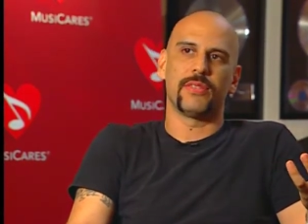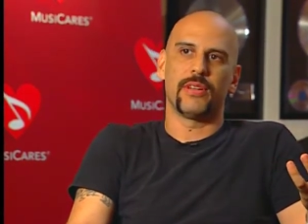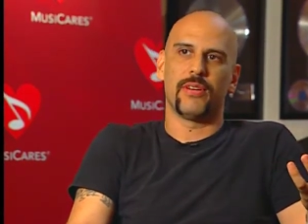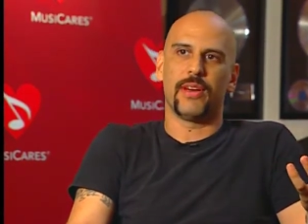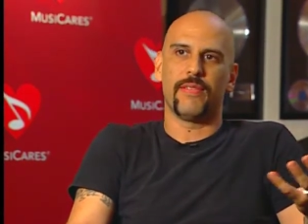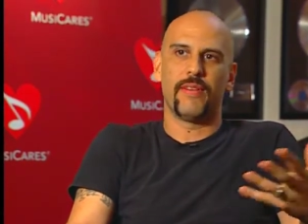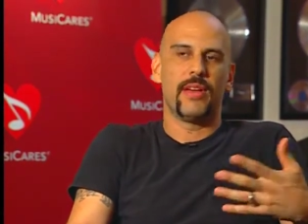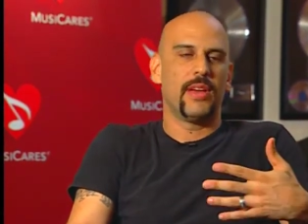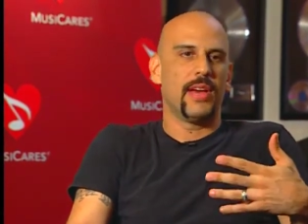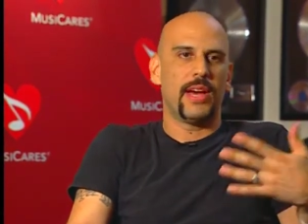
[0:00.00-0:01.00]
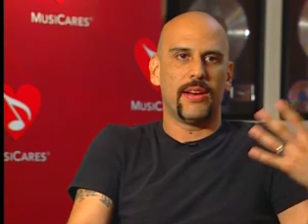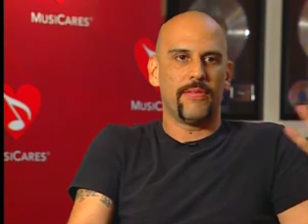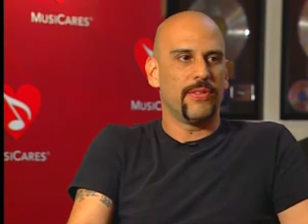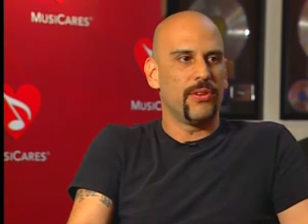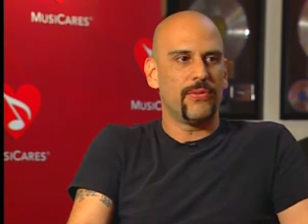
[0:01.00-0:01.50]
You know, I've had a
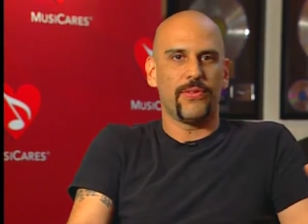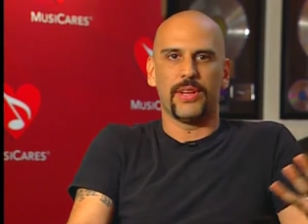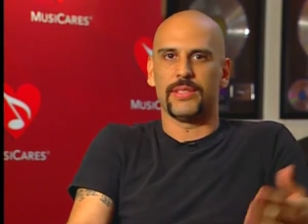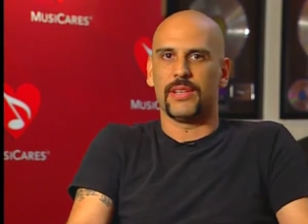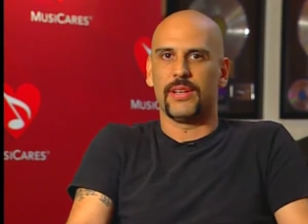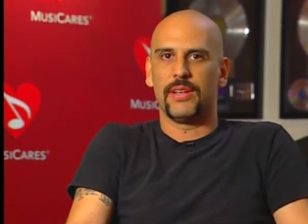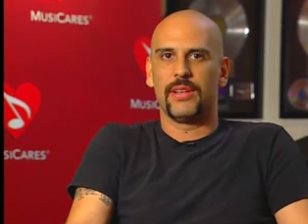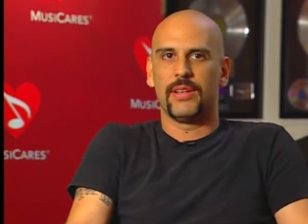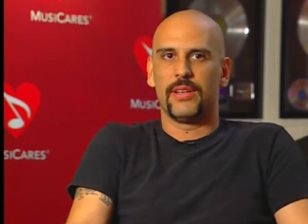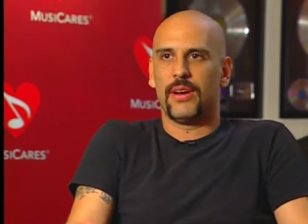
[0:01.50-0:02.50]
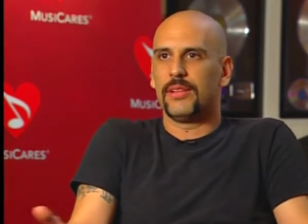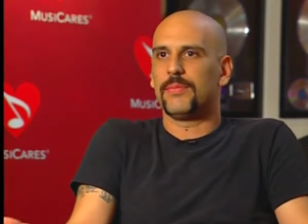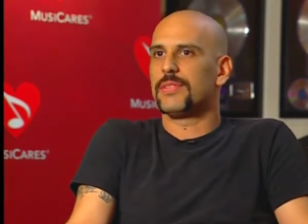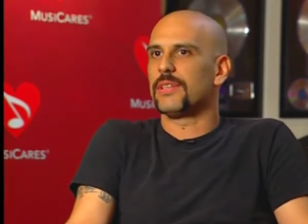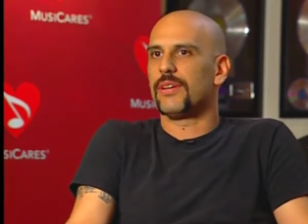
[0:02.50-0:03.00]
few friends that hung
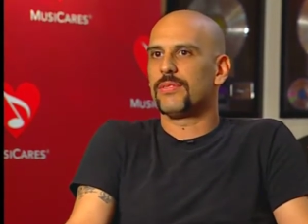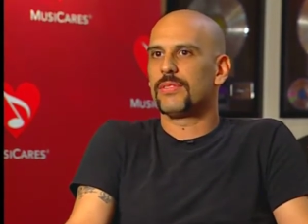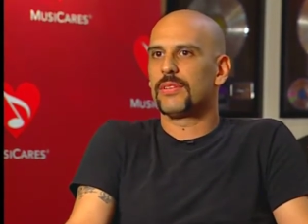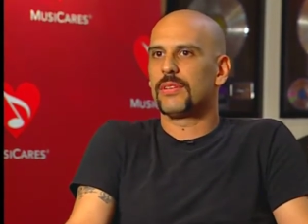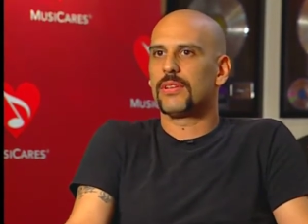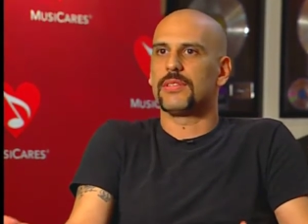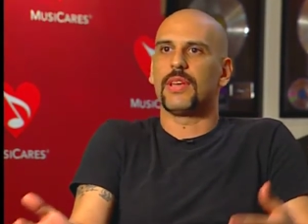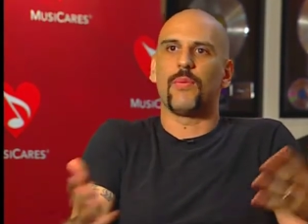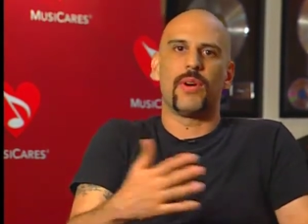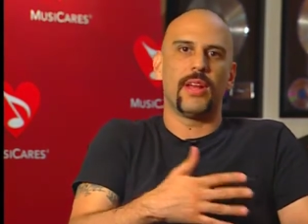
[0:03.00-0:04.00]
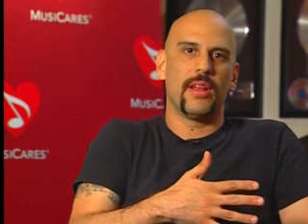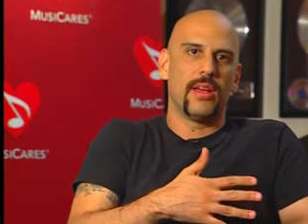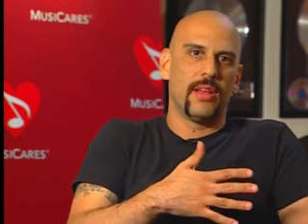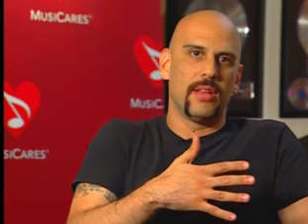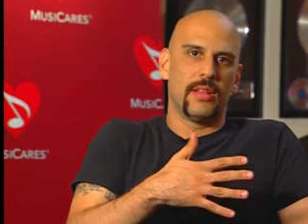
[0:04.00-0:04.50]
themselves because they went,
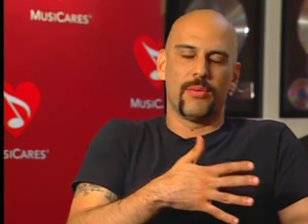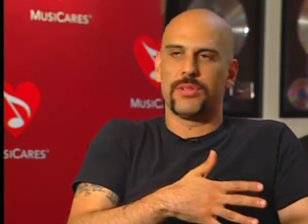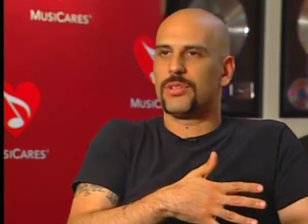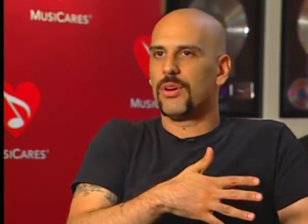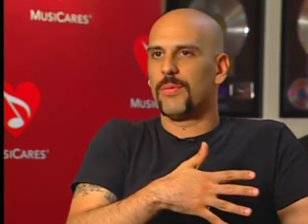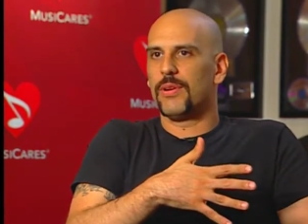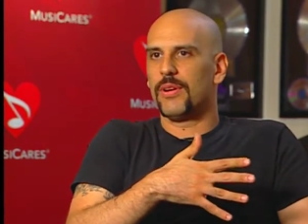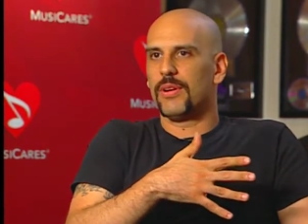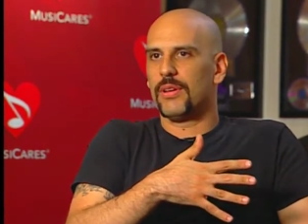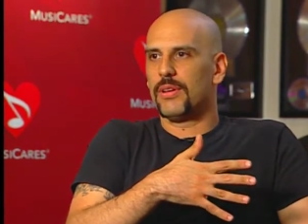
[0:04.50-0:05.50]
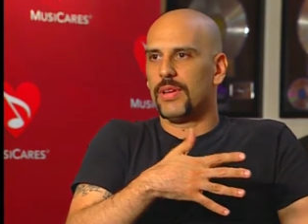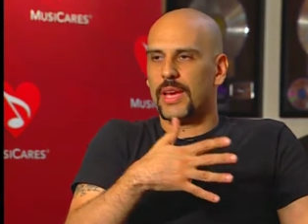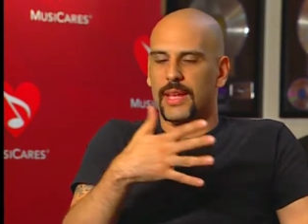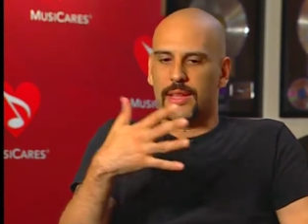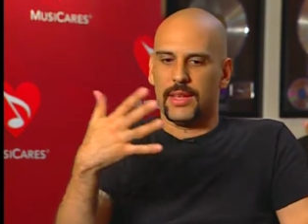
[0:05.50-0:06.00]
they were sober,
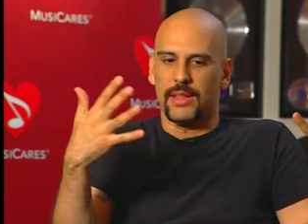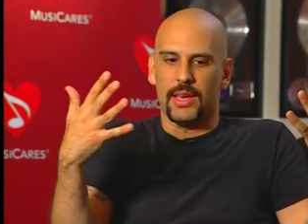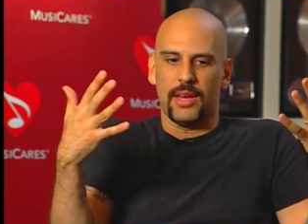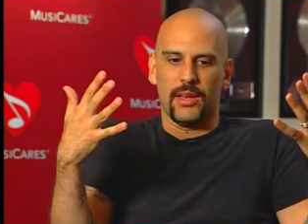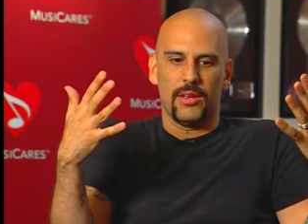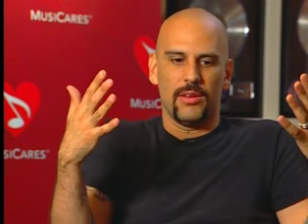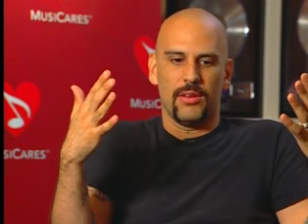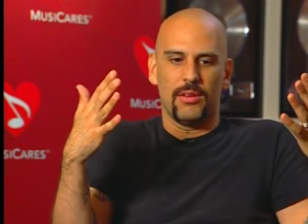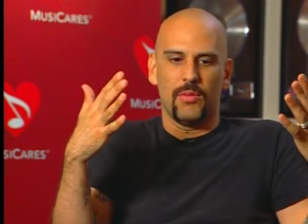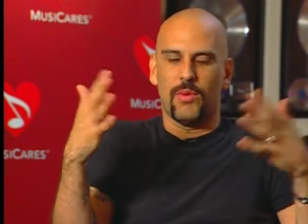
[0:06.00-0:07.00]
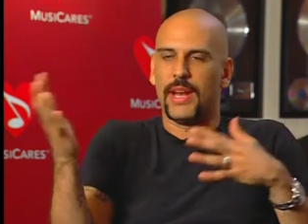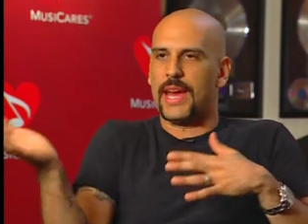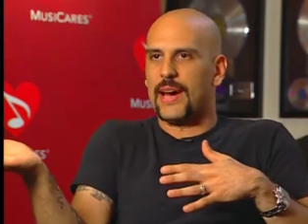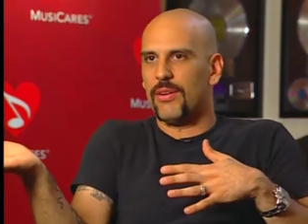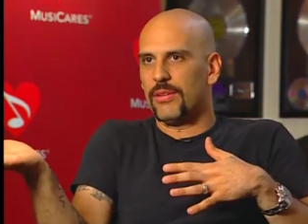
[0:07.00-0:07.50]
and then they went
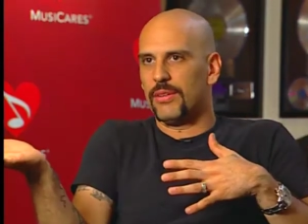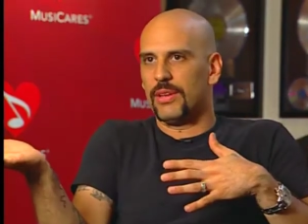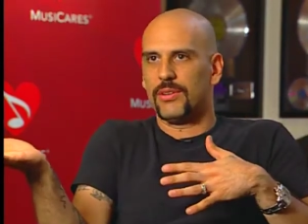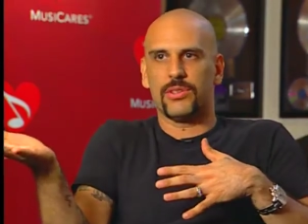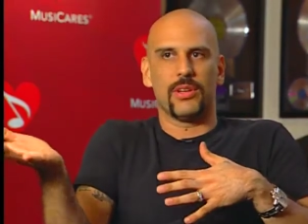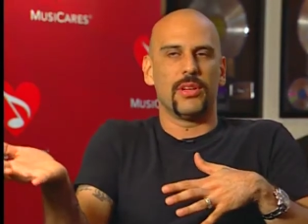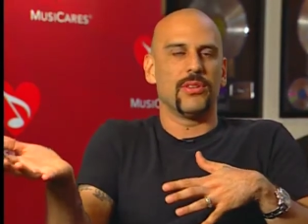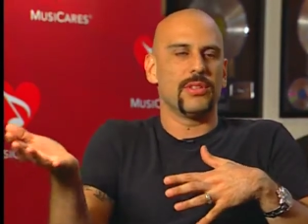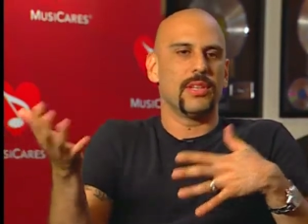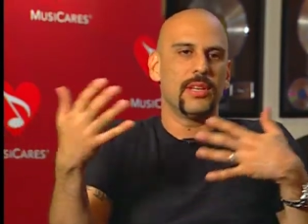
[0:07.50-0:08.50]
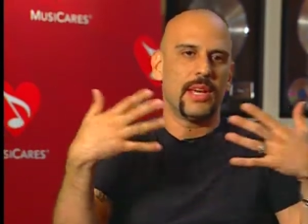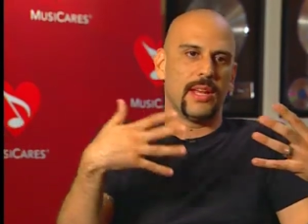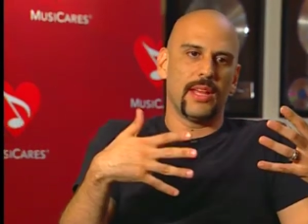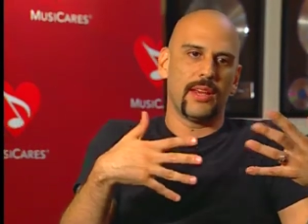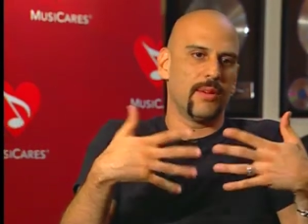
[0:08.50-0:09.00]
out, you know, started using again,
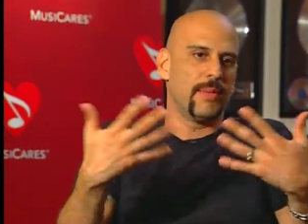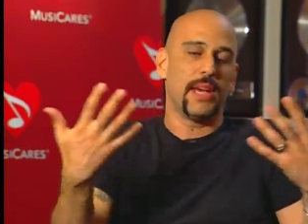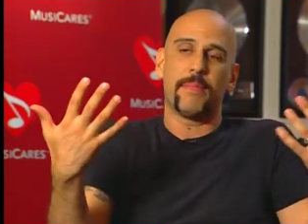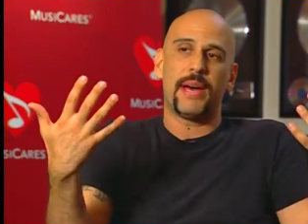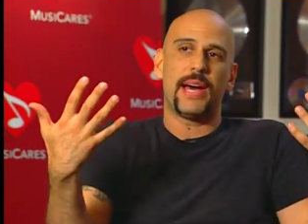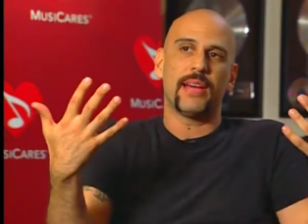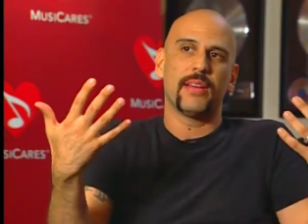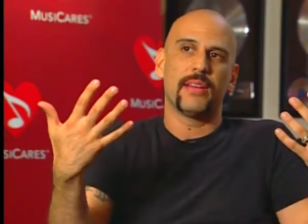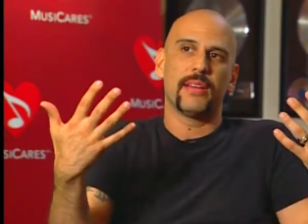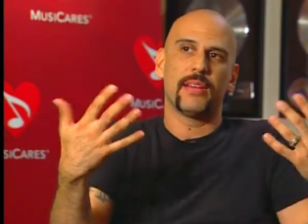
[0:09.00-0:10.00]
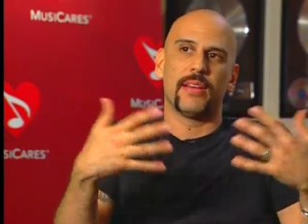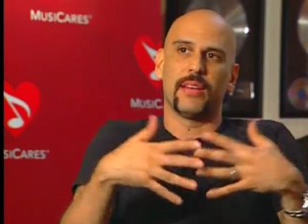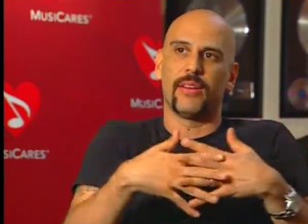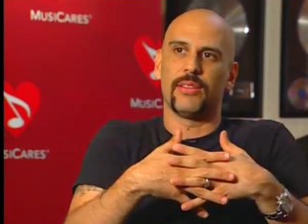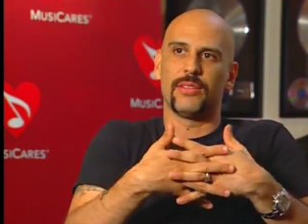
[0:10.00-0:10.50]
and they couldn't make it back you
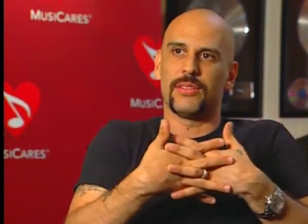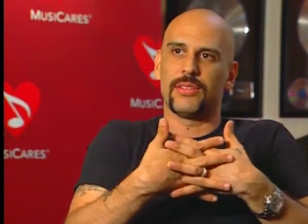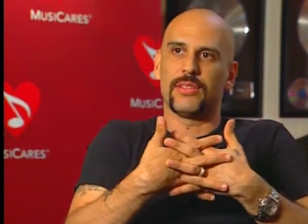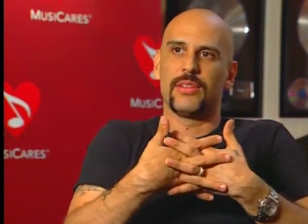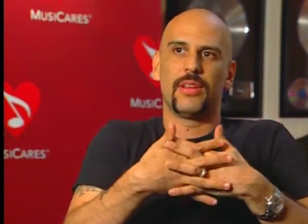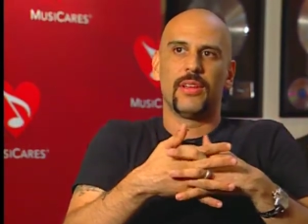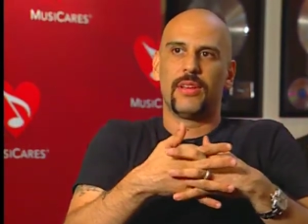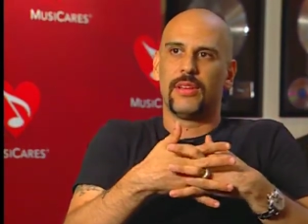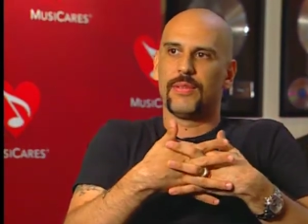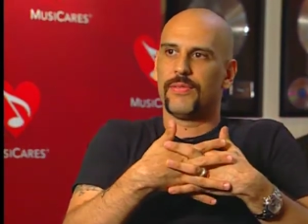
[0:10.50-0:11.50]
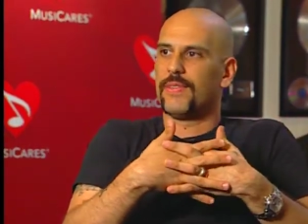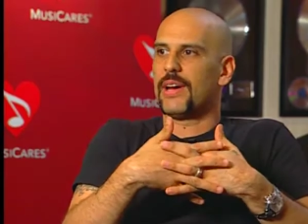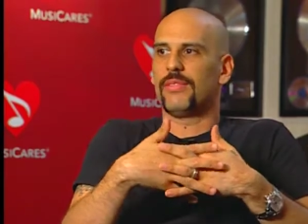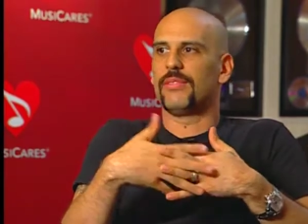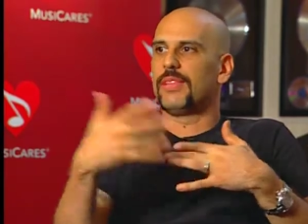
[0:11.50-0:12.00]
know, and they're just
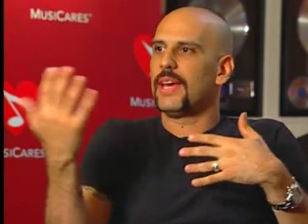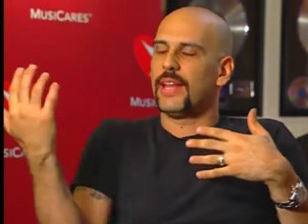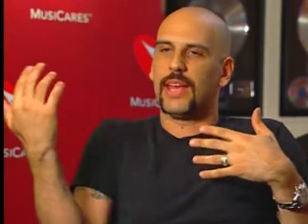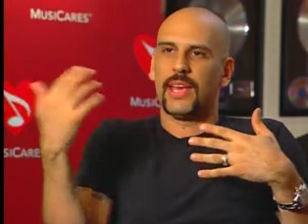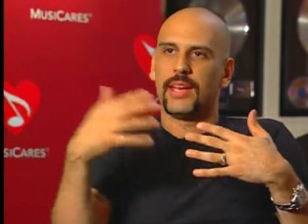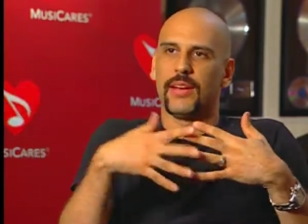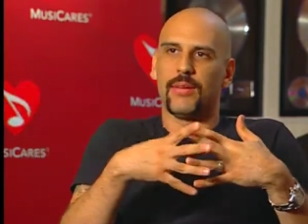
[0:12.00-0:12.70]
found dead hanging in an